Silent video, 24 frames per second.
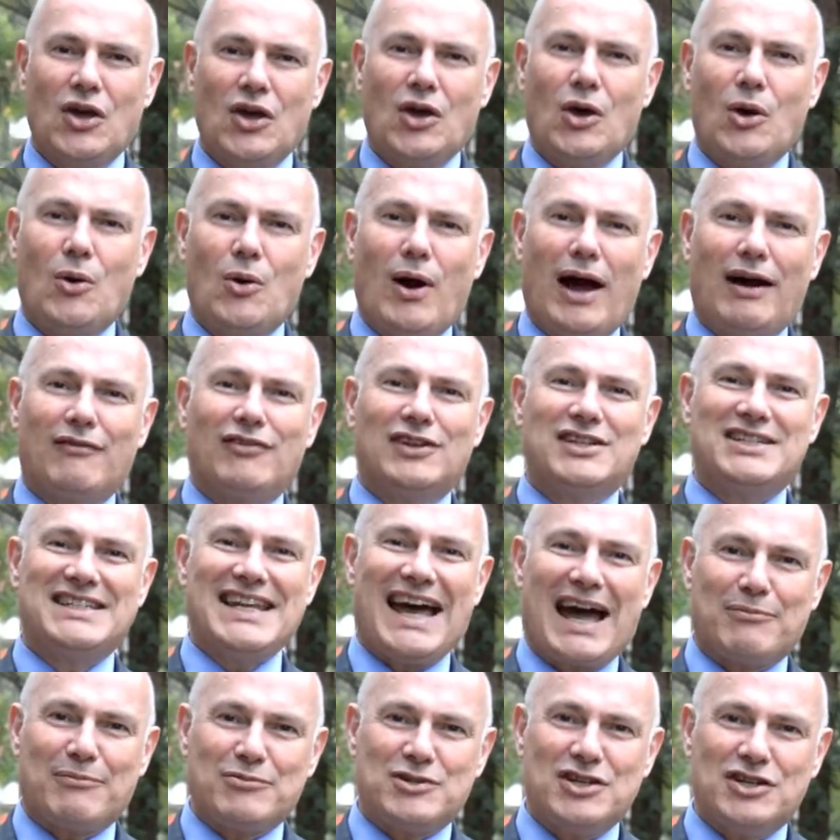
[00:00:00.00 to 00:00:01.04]
who have
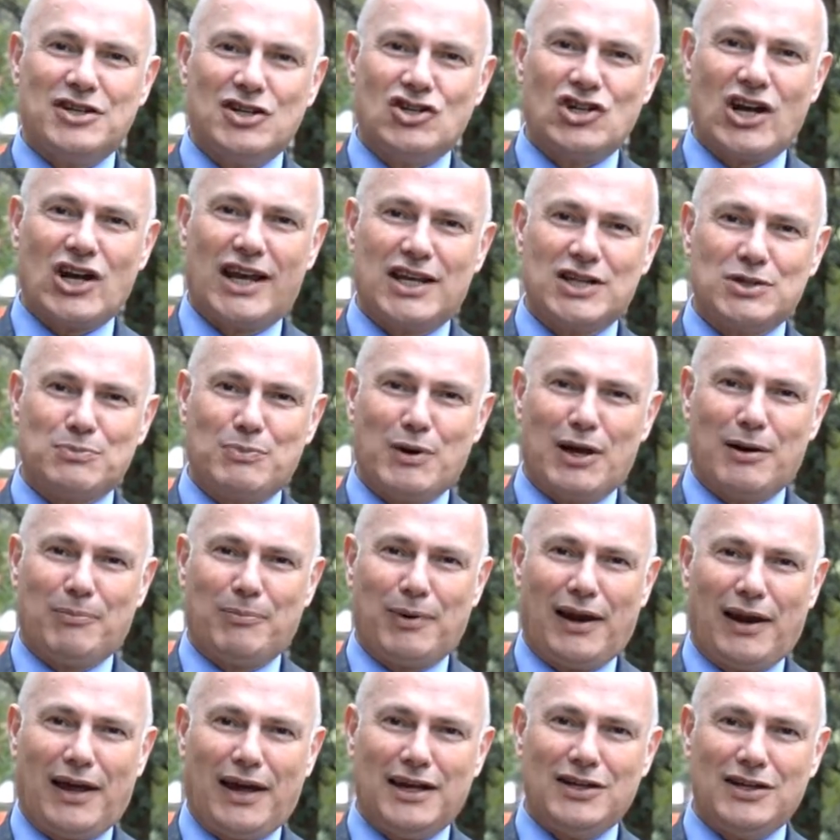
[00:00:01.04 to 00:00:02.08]
adapted a Shakespeare
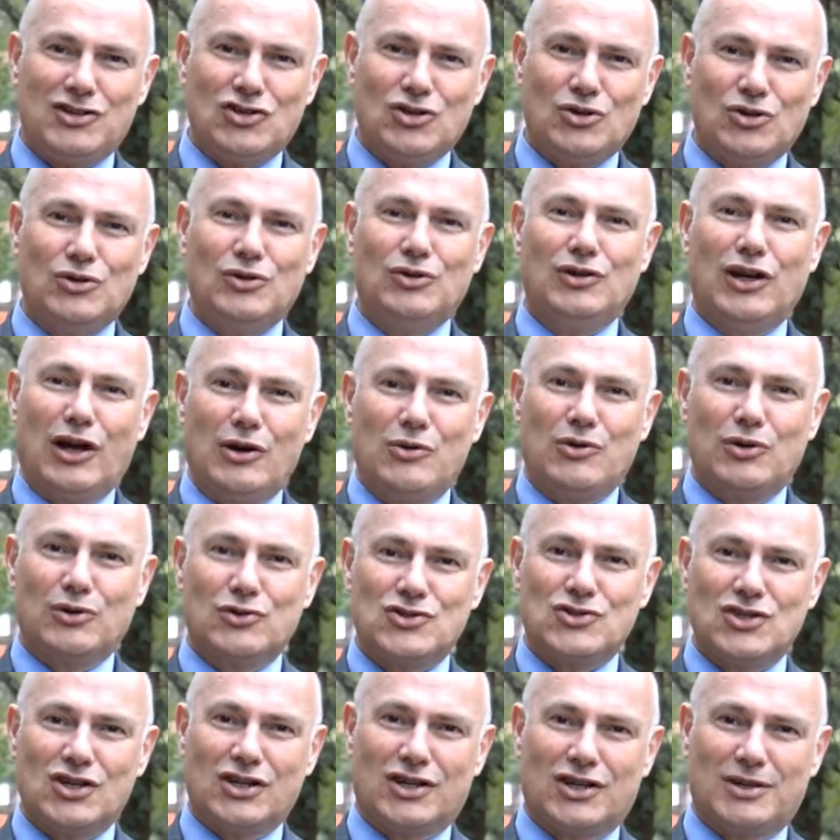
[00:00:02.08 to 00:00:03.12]
play to local
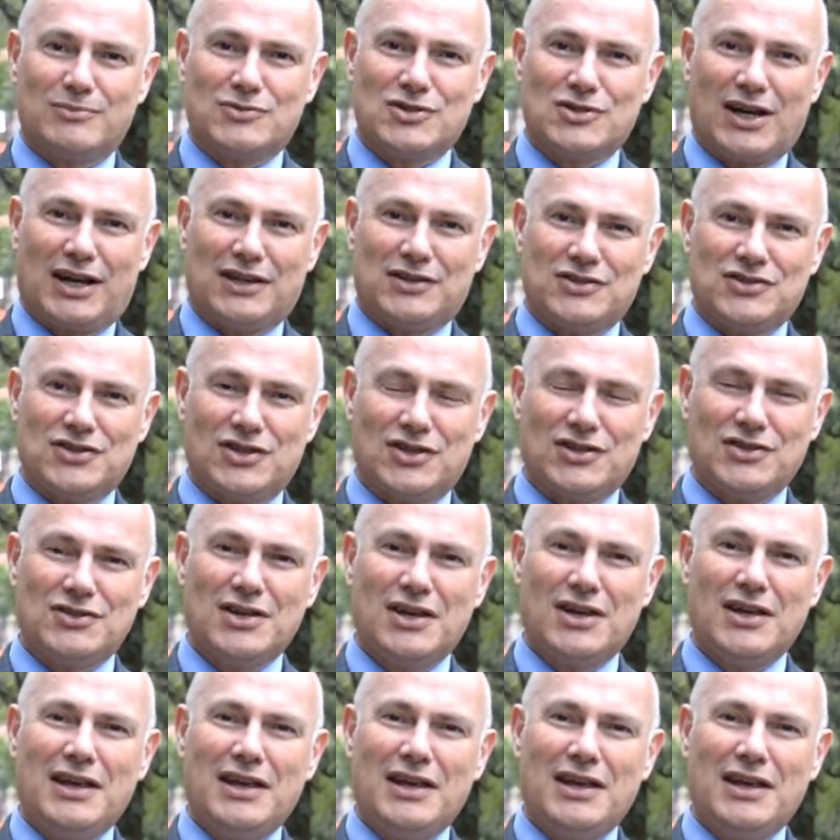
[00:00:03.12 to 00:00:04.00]
circumstances